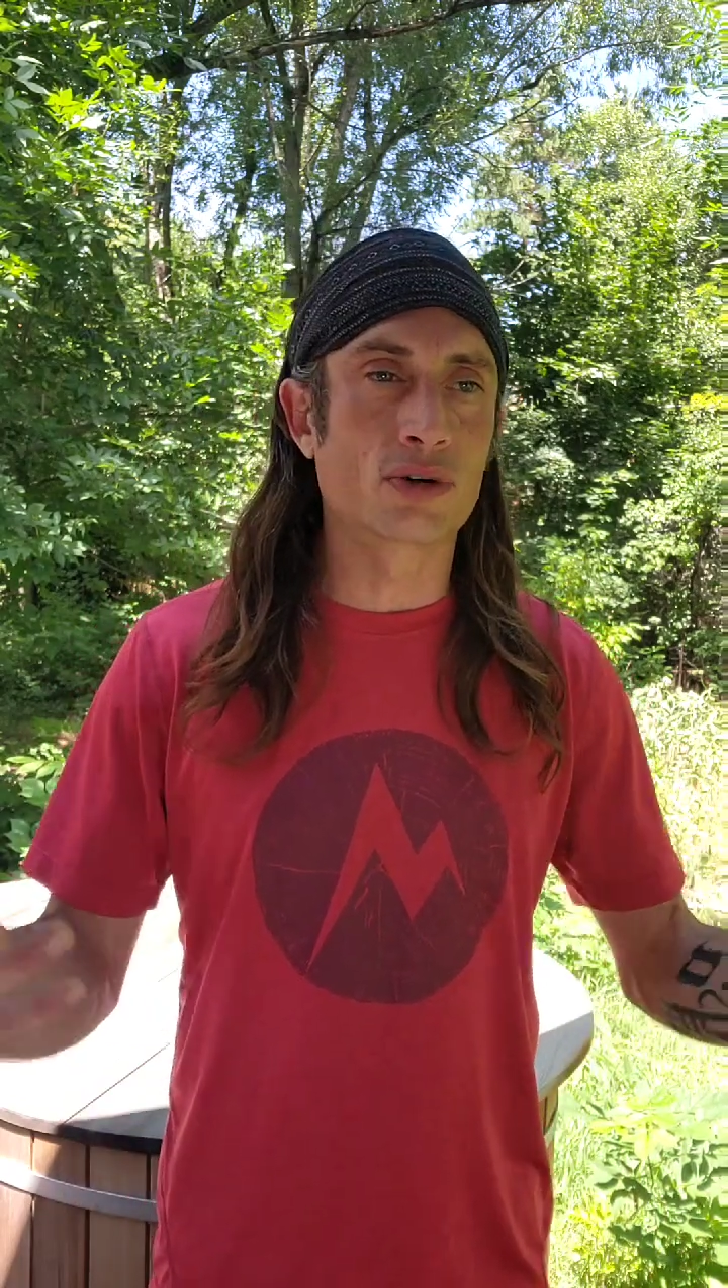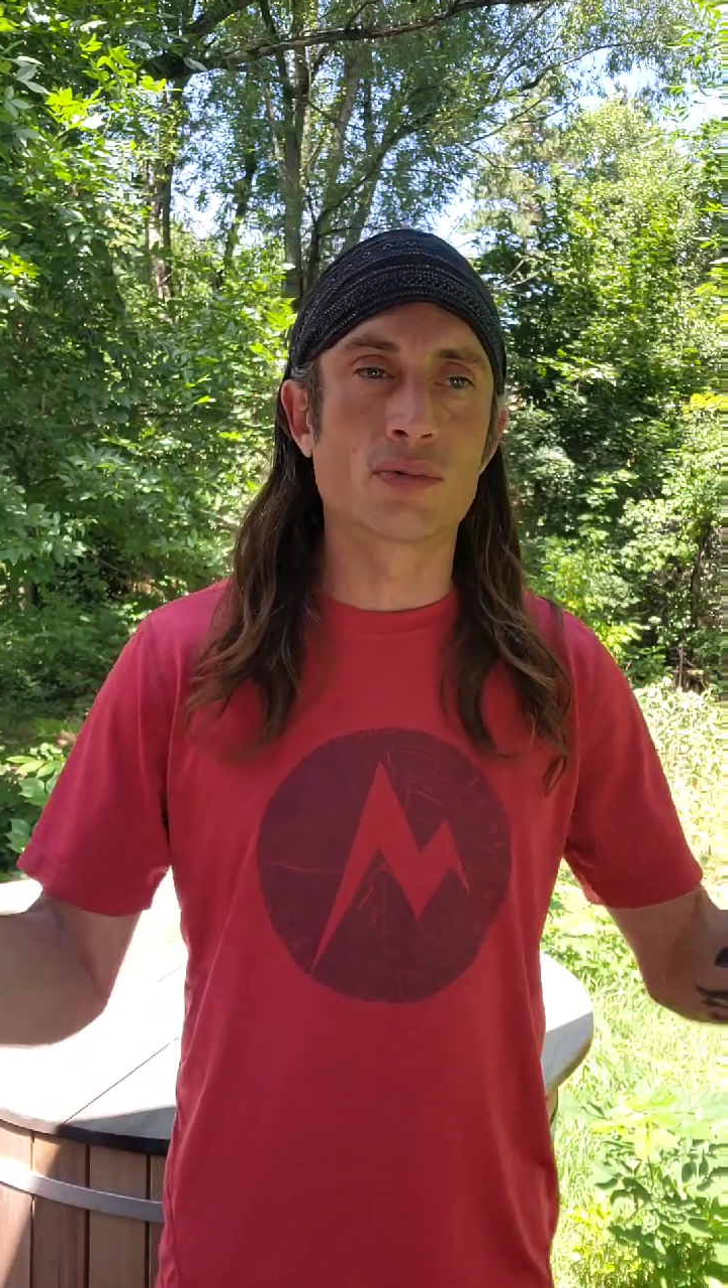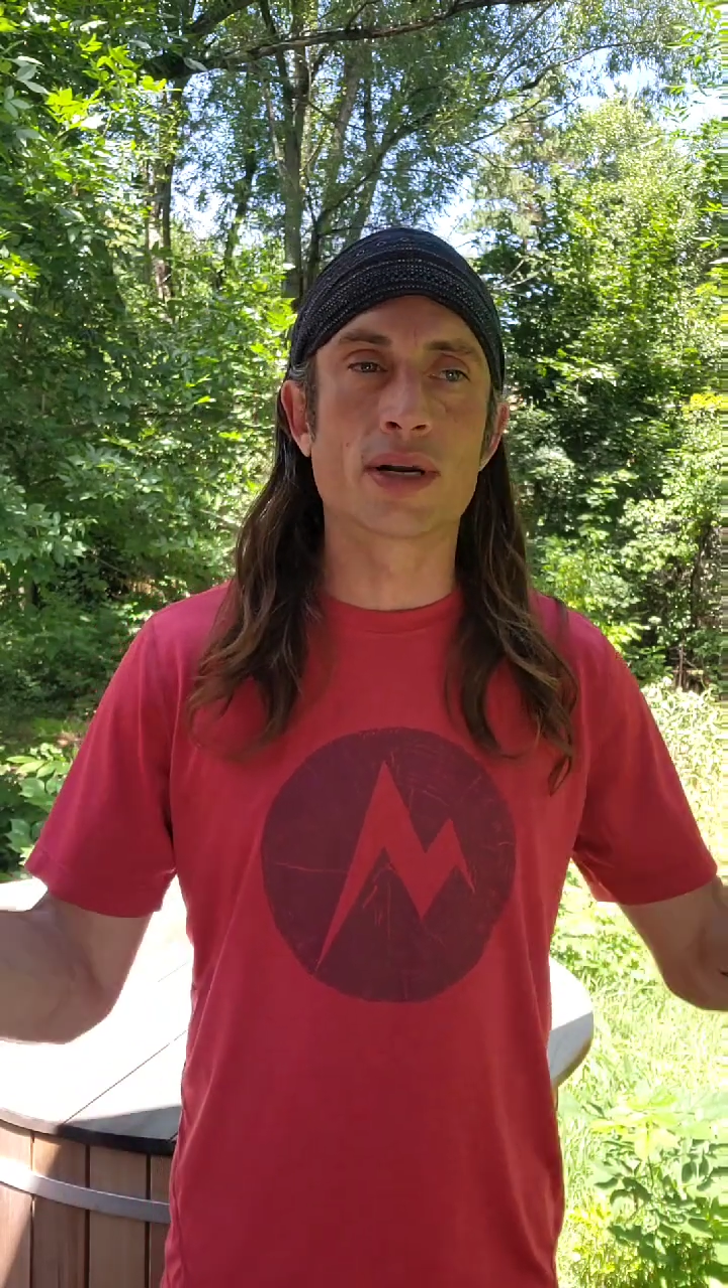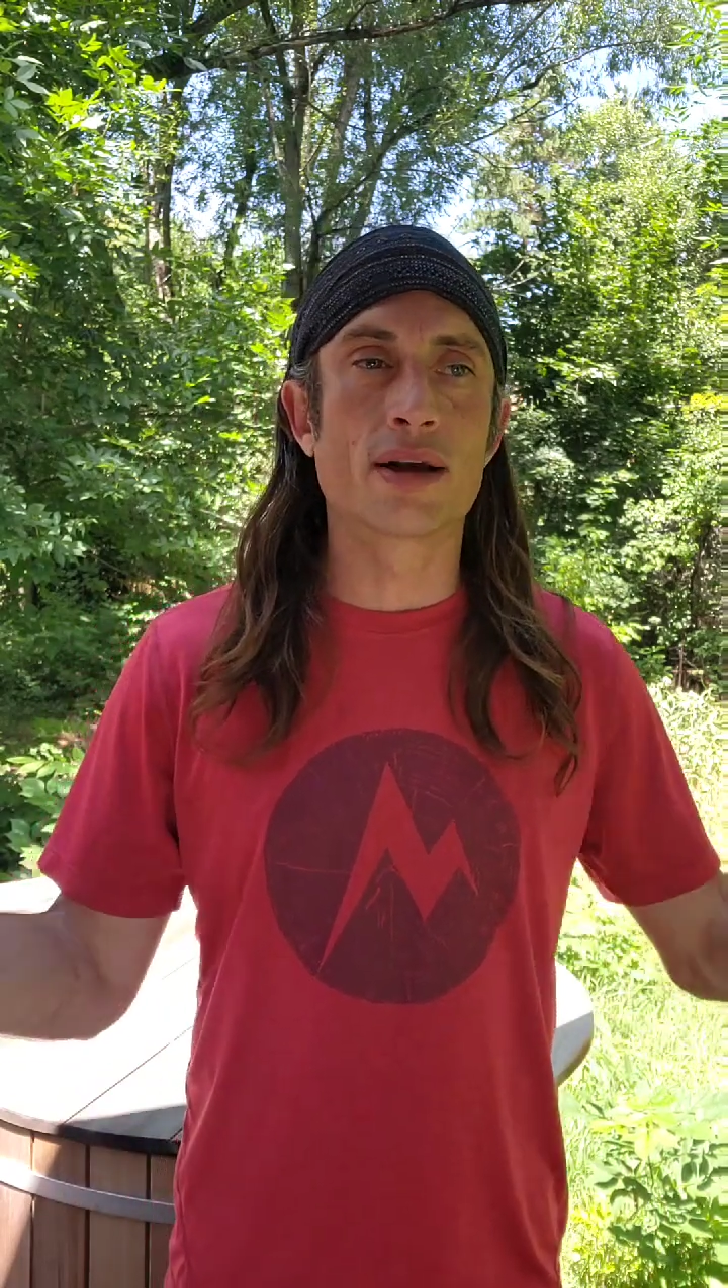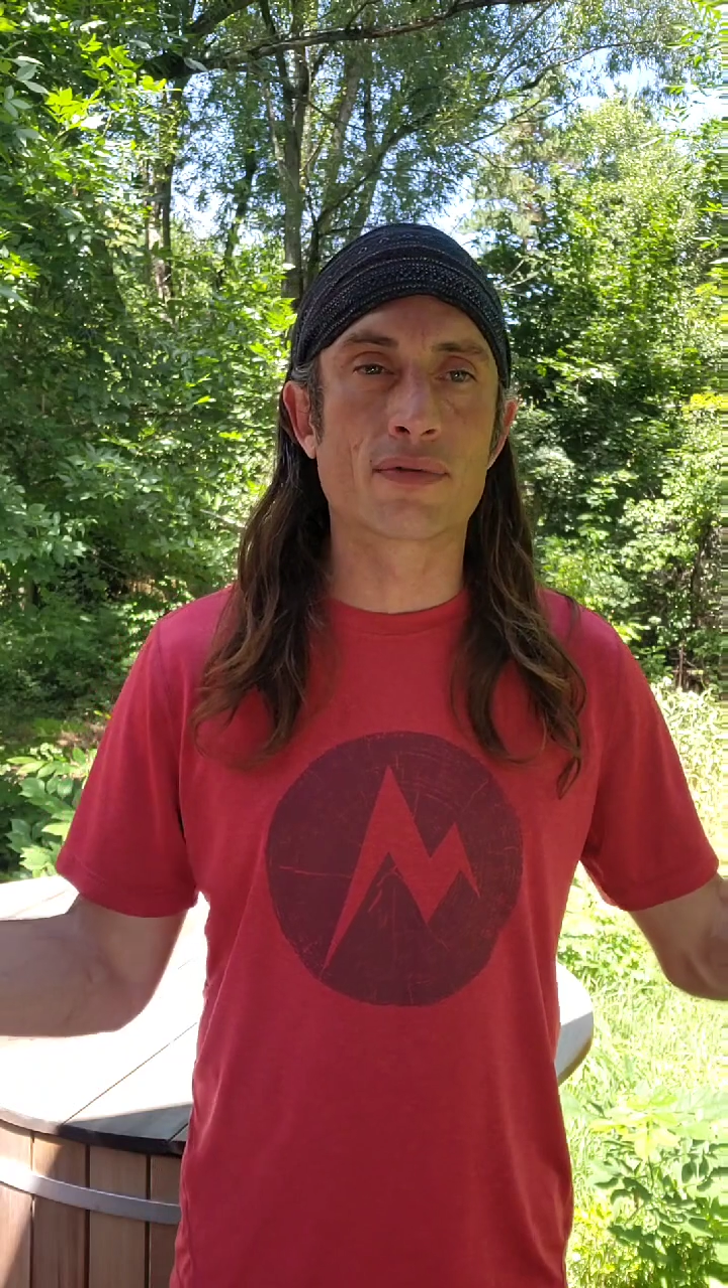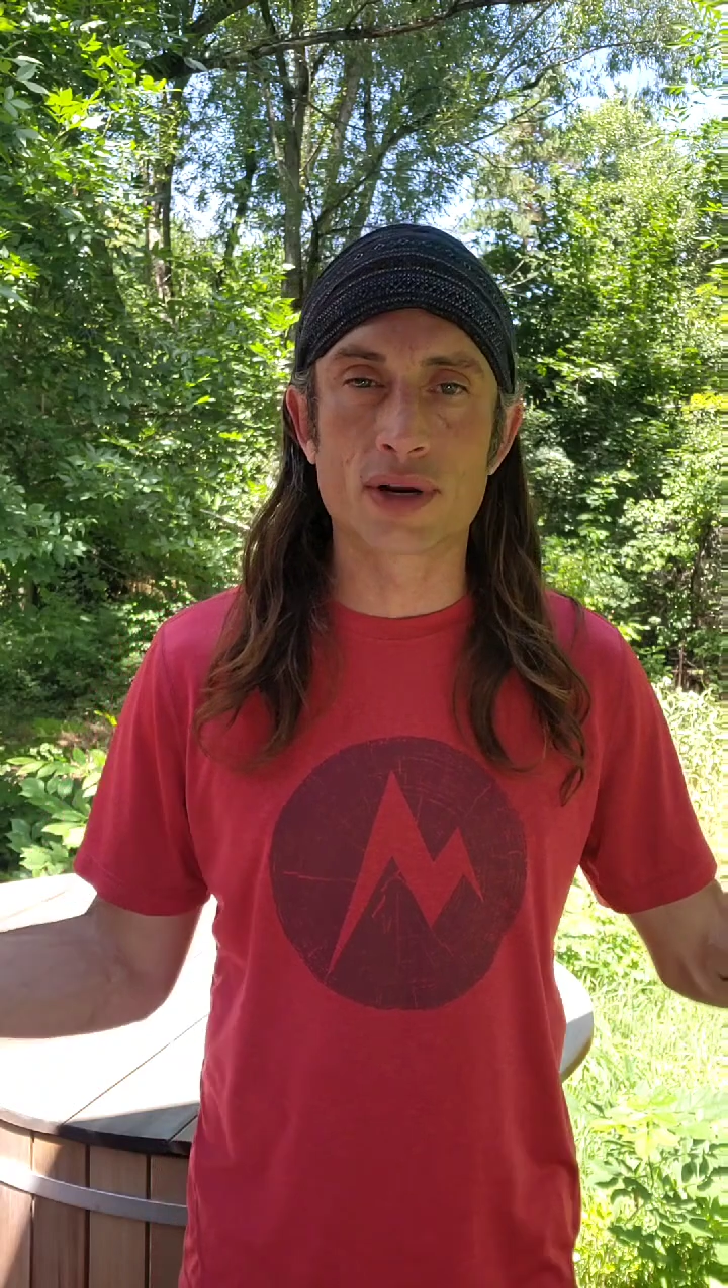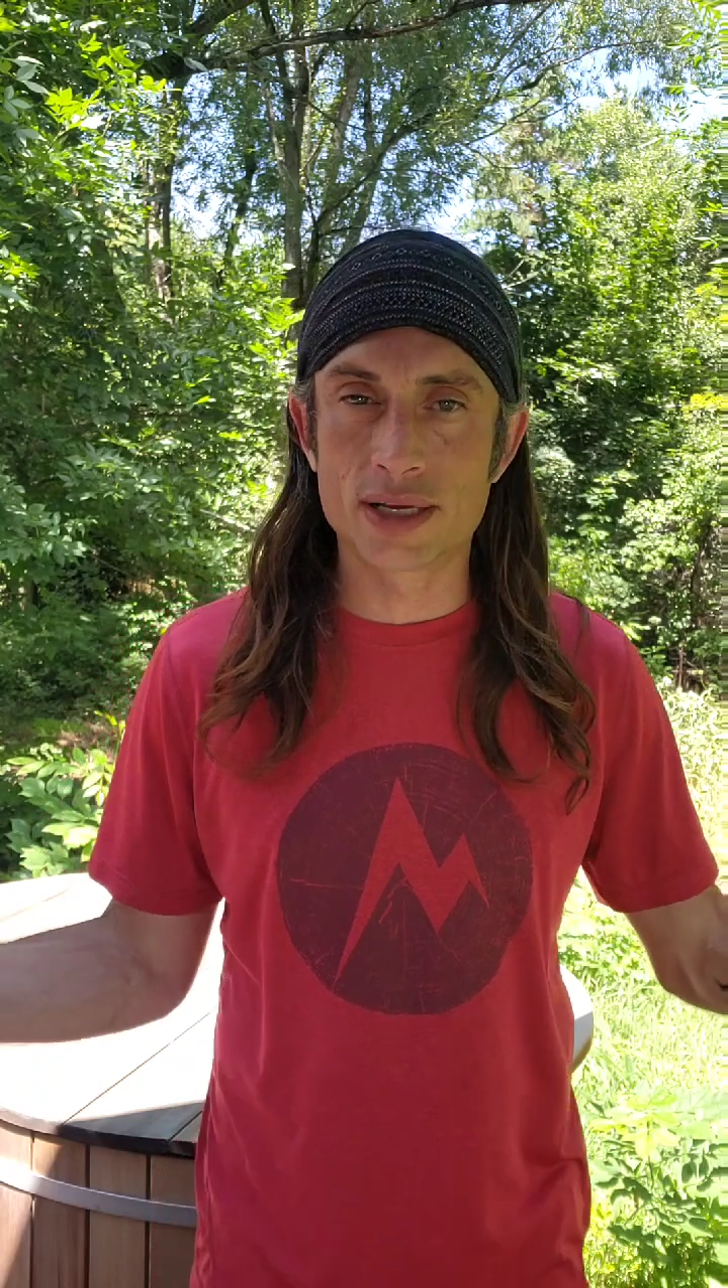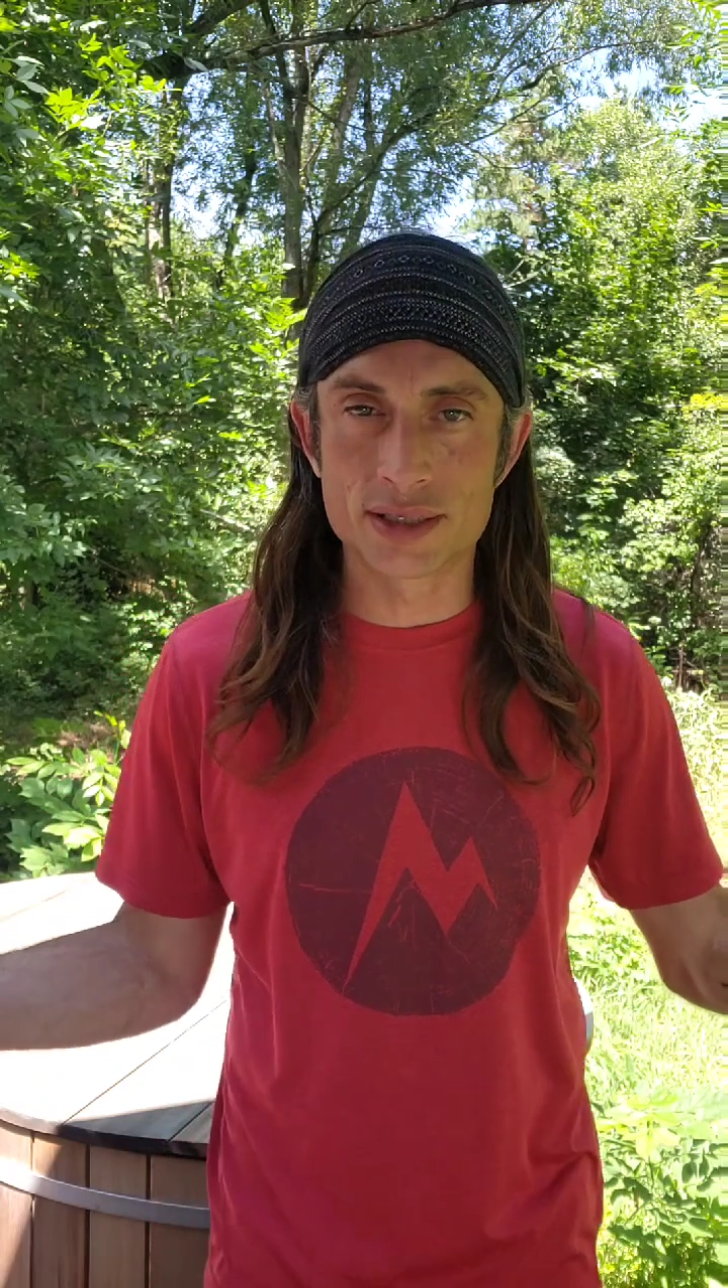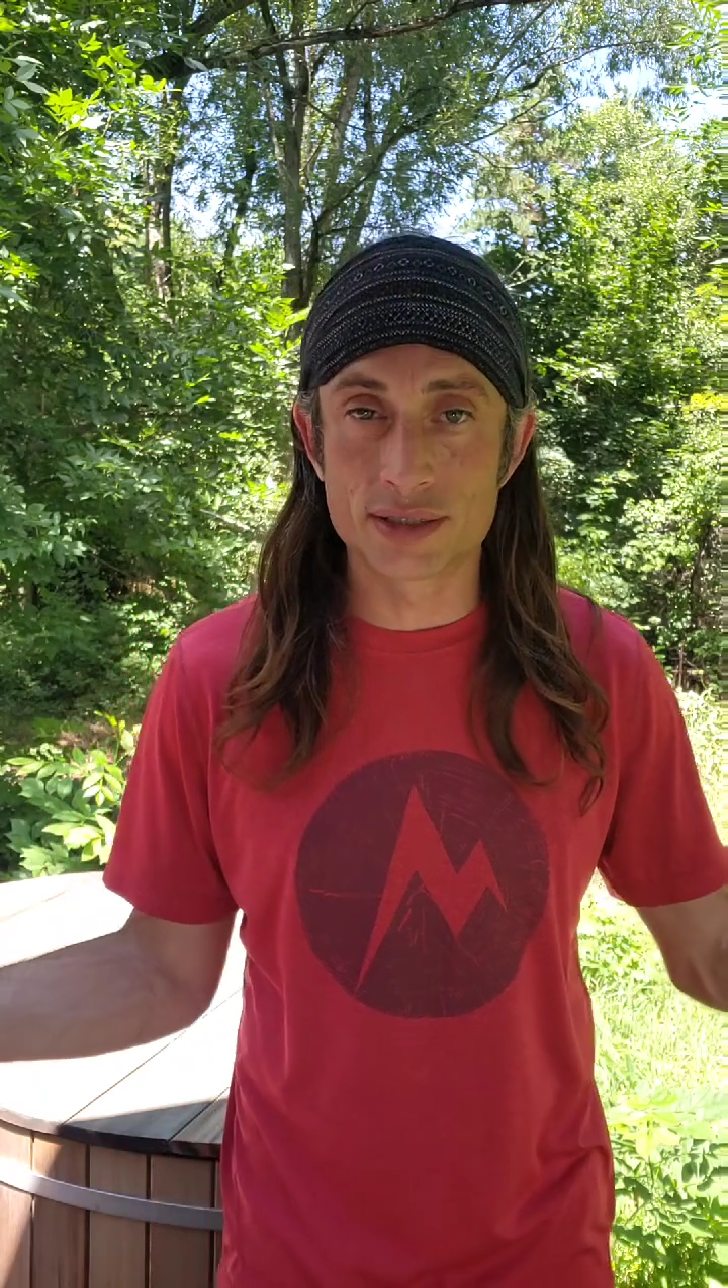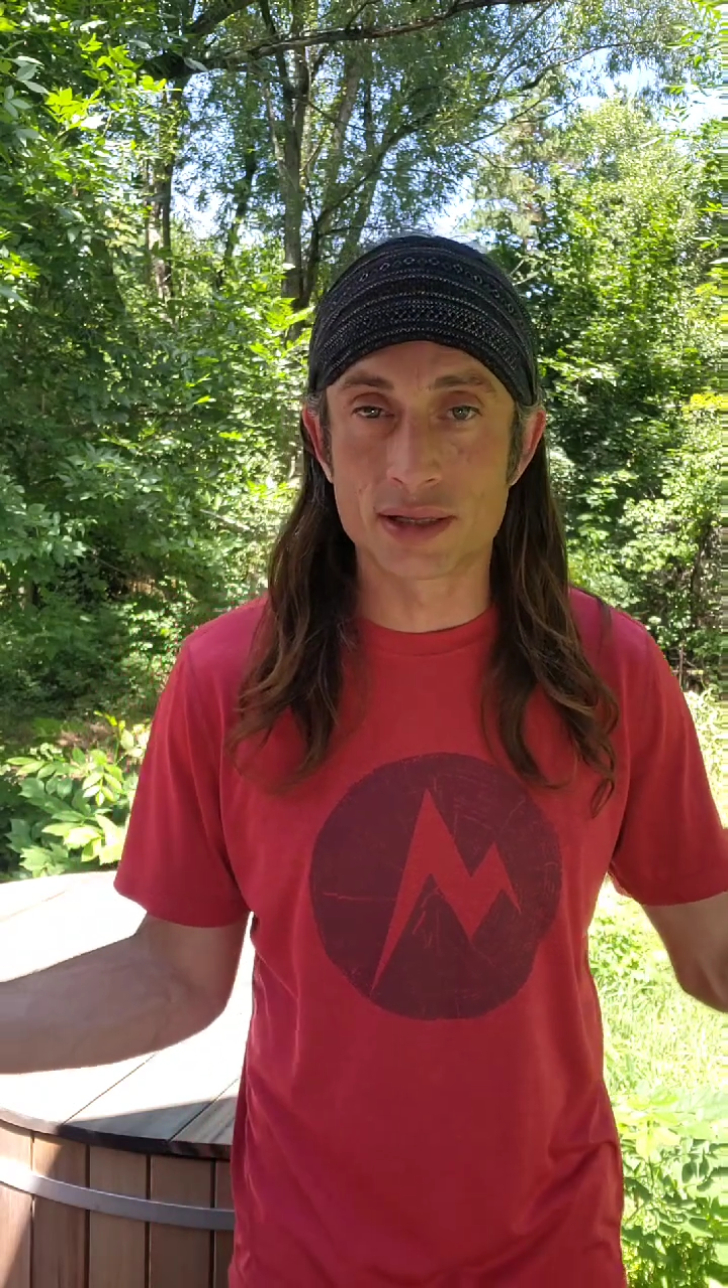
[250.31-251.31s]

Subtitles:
or whatever it is